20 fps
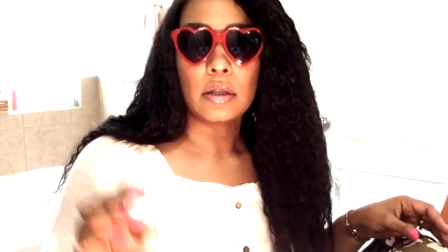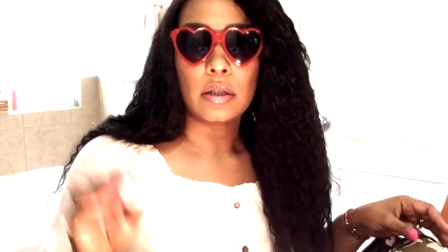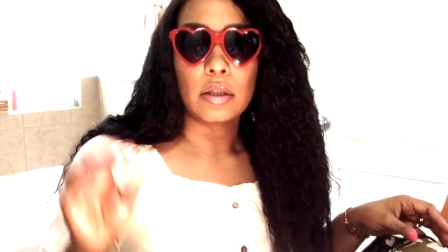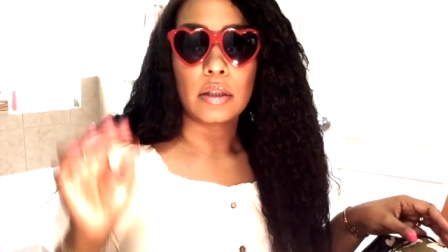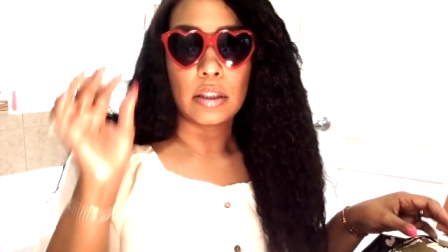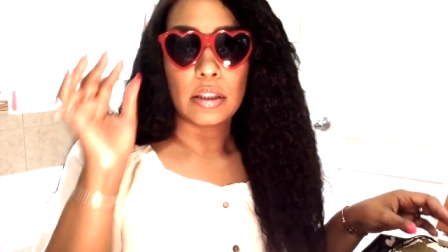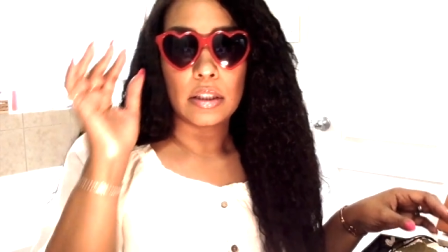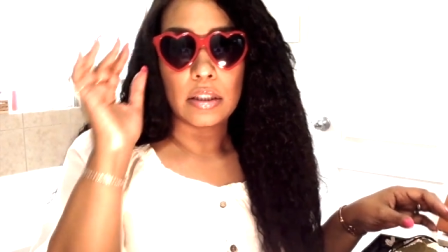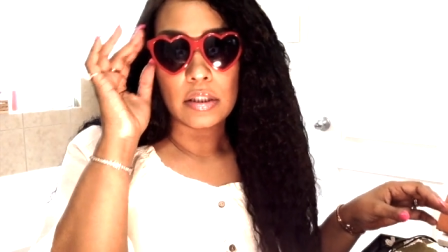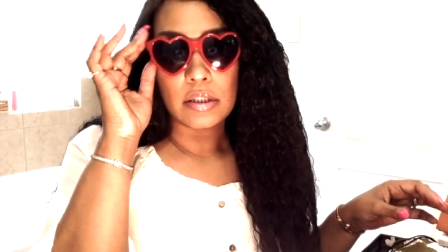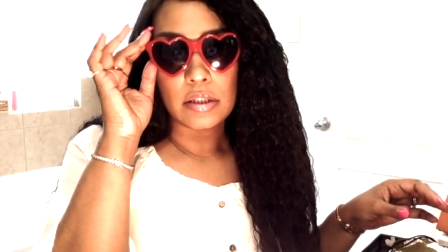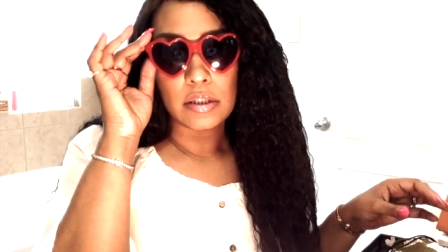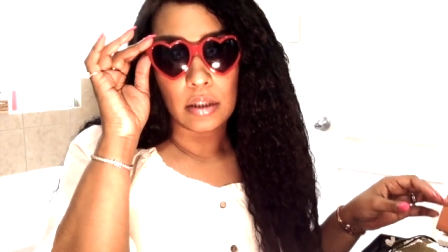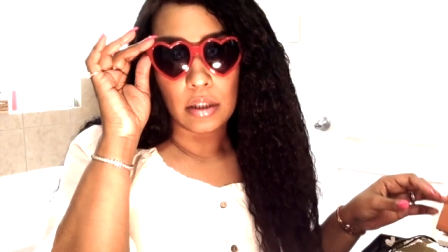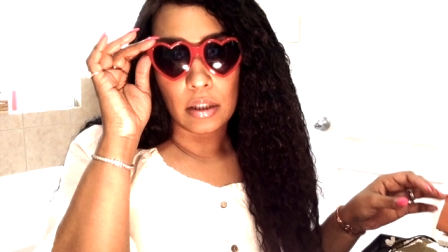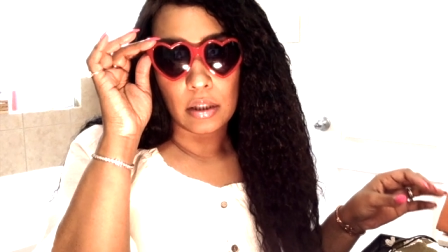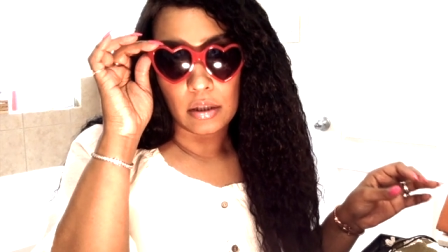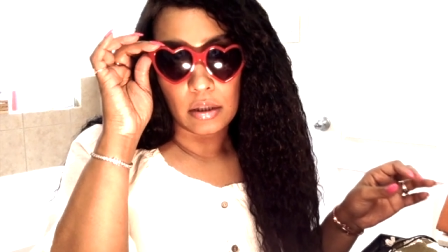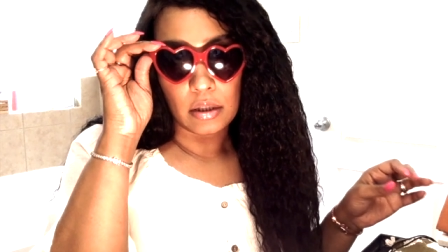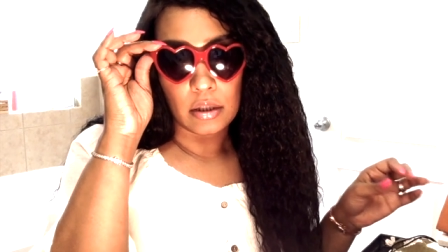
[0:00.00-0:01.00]
These
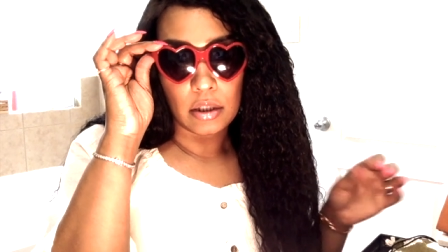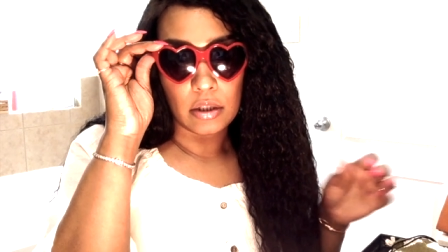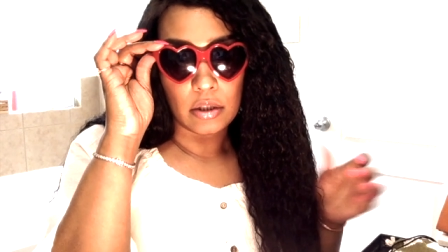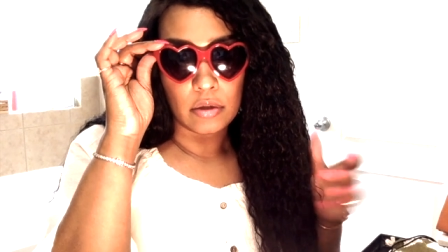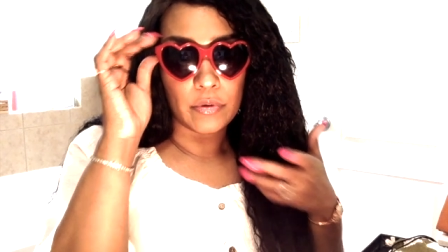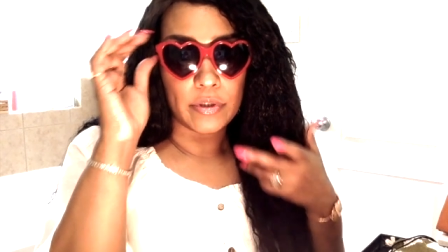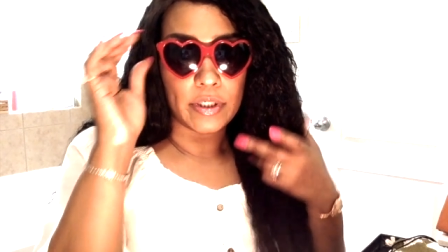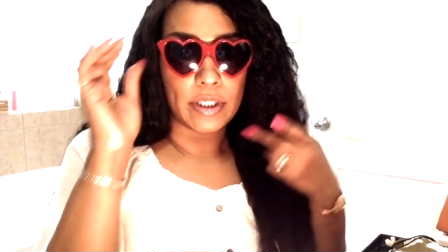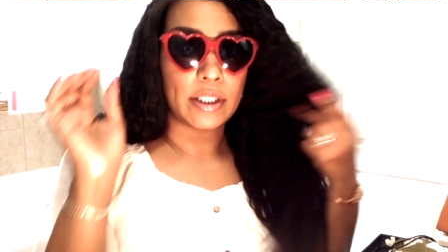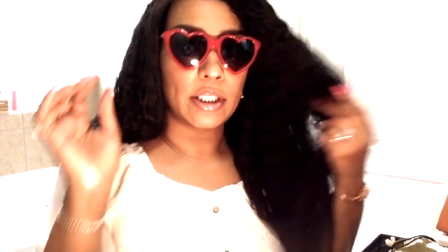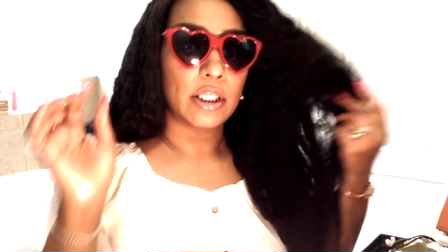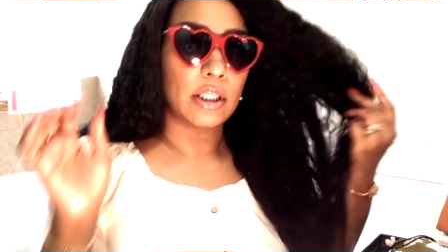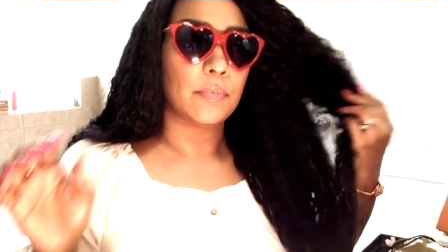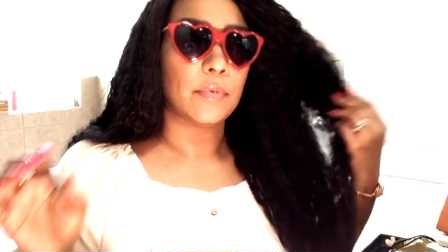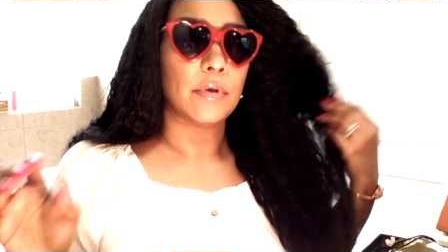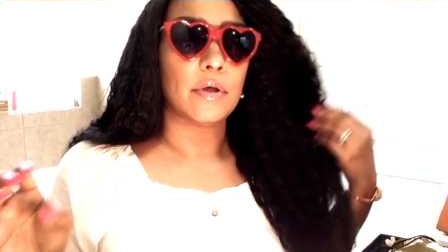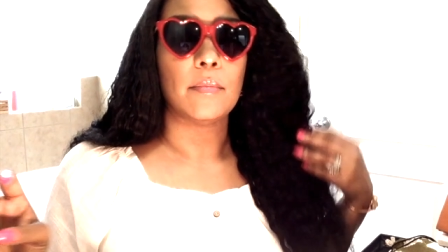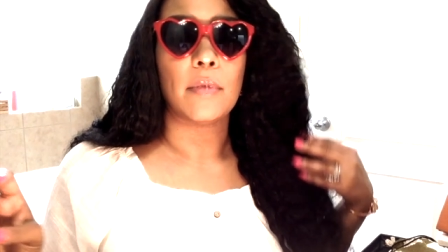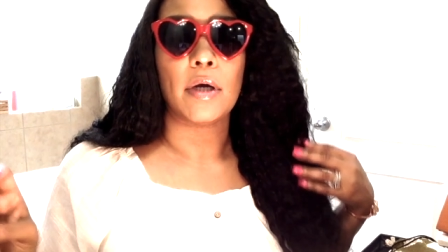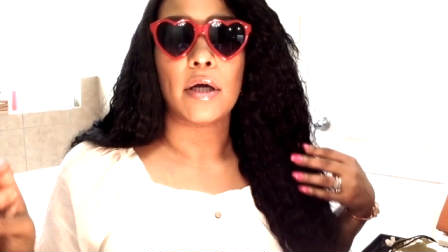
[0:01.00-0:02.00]
are what I
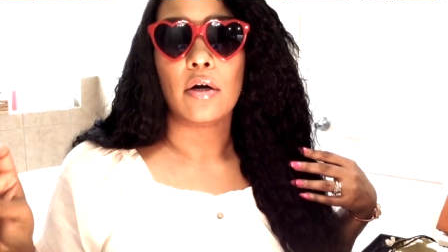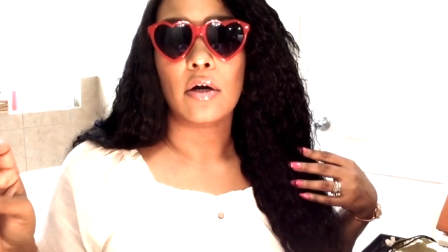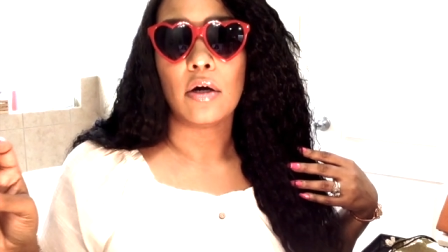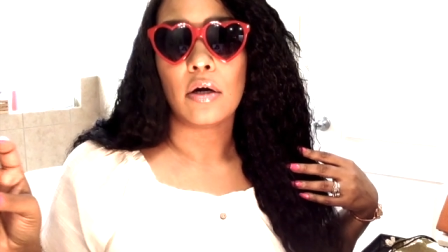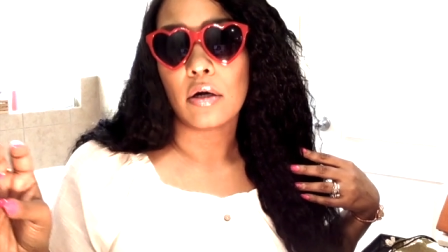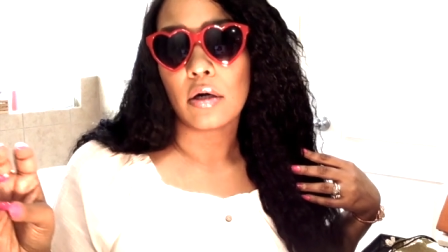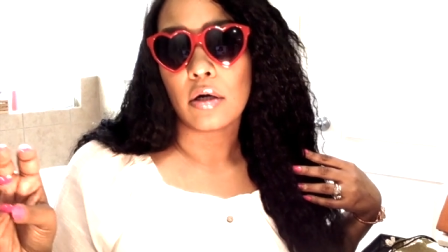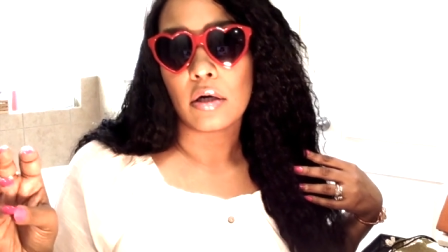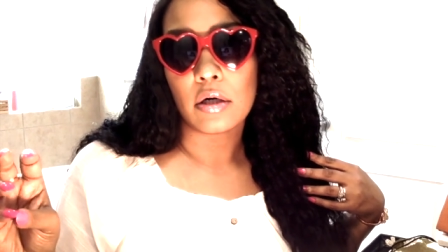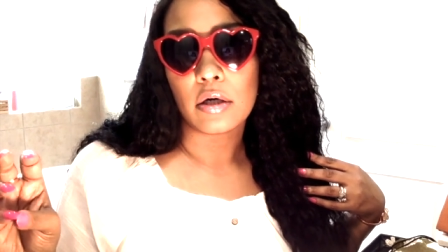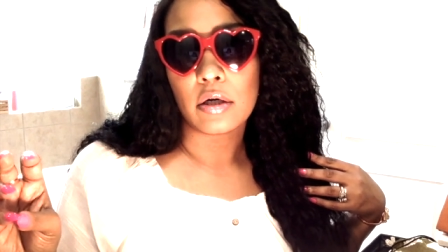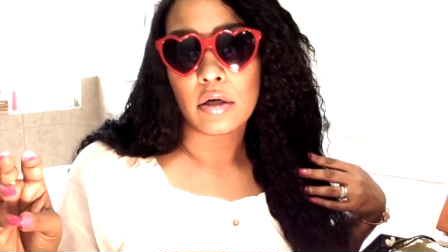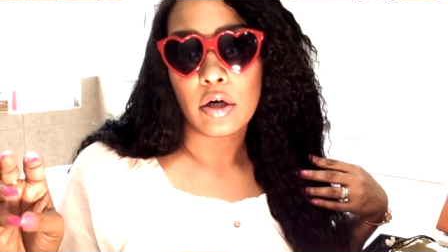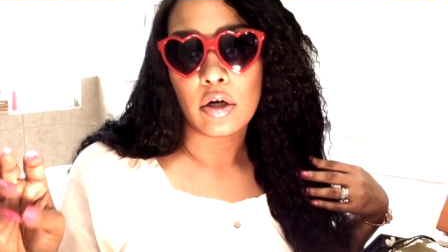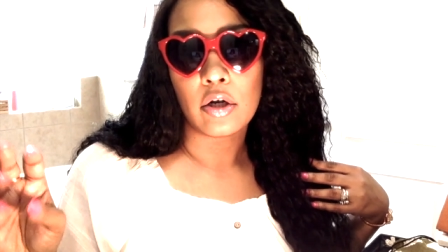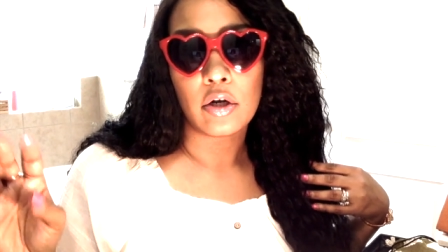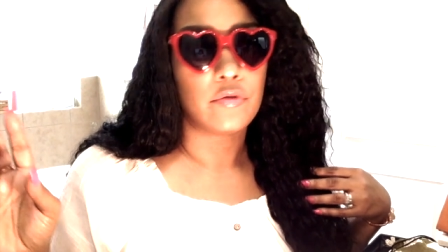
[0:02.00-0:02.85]
keep in my car